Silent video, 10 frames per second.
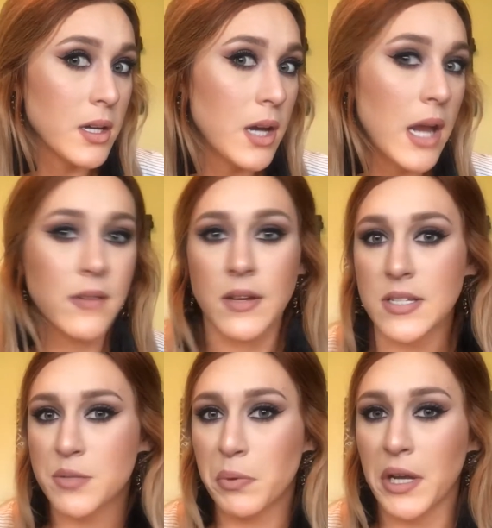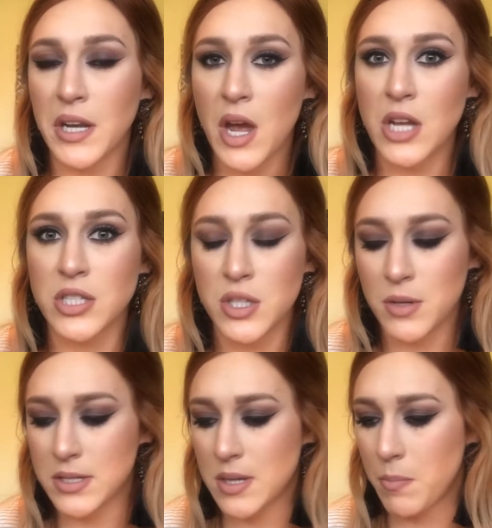kind of explain how I do
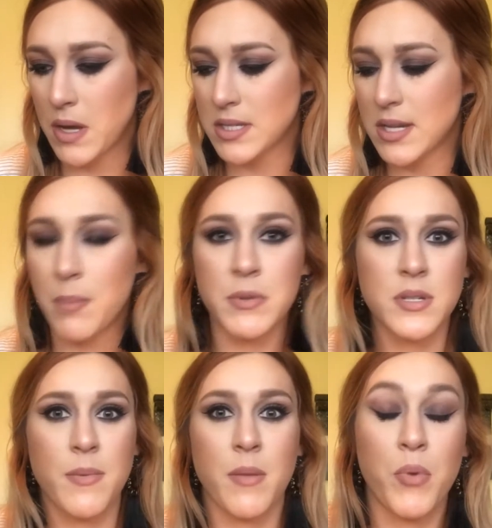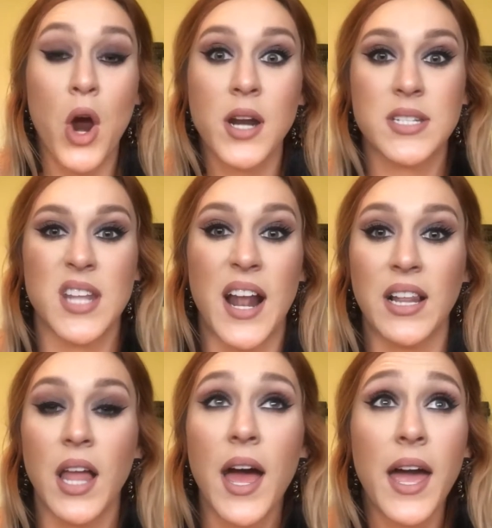it step by step and some of the products that I
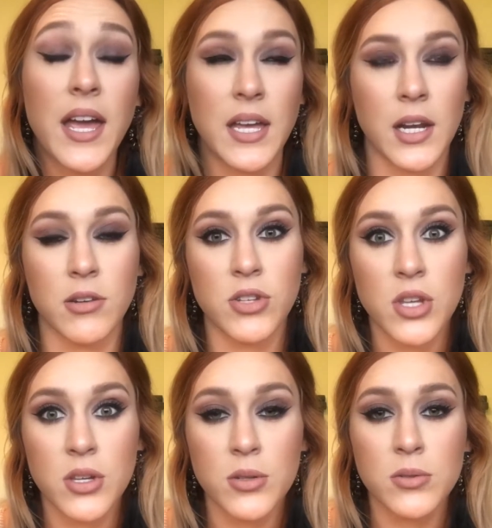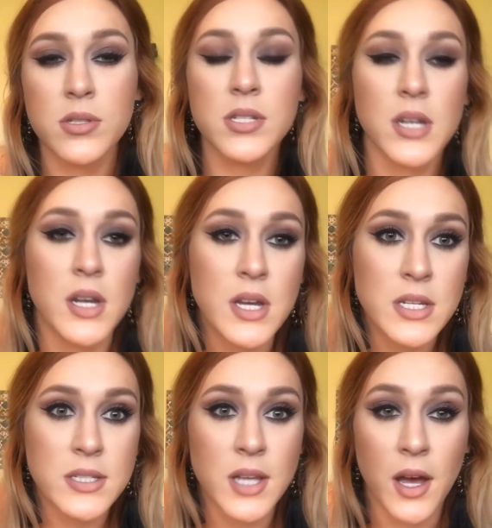like and used.
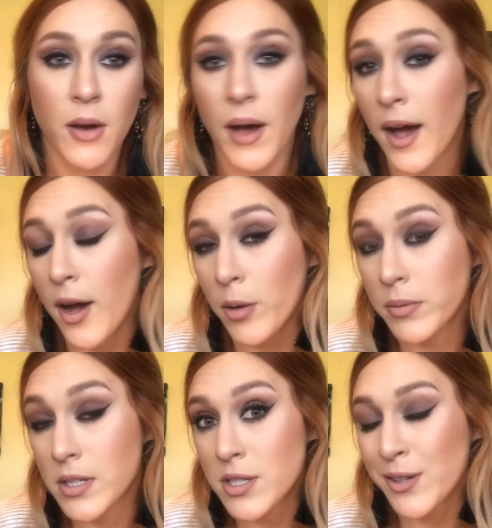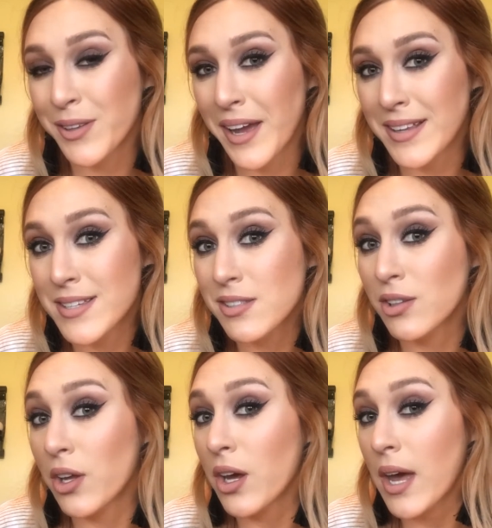So I hope that you like this
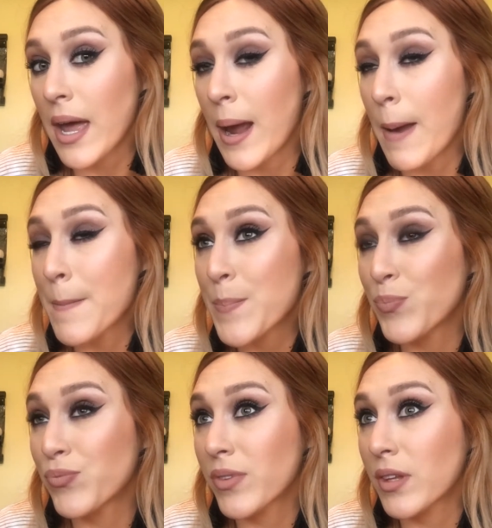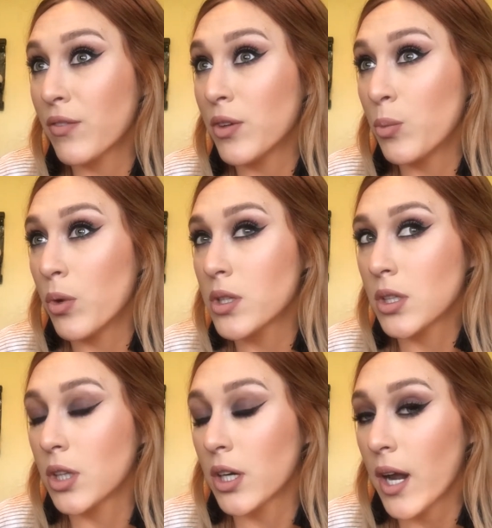look, and if you want
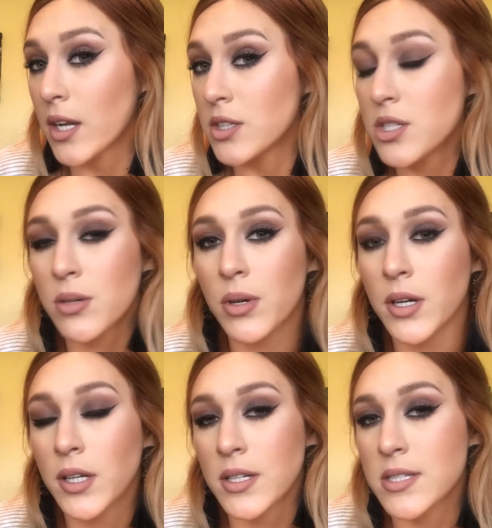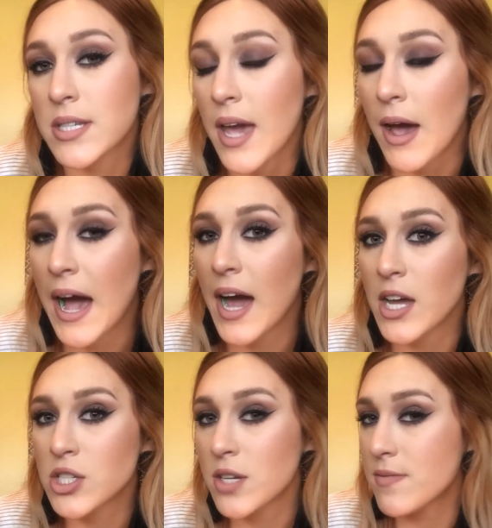to learn how to do it and see how
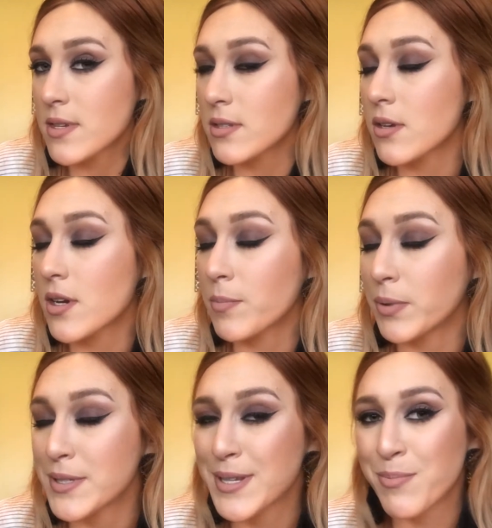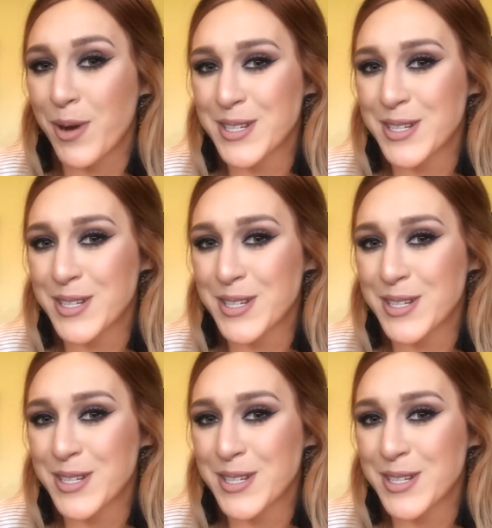I achieve this look, please keep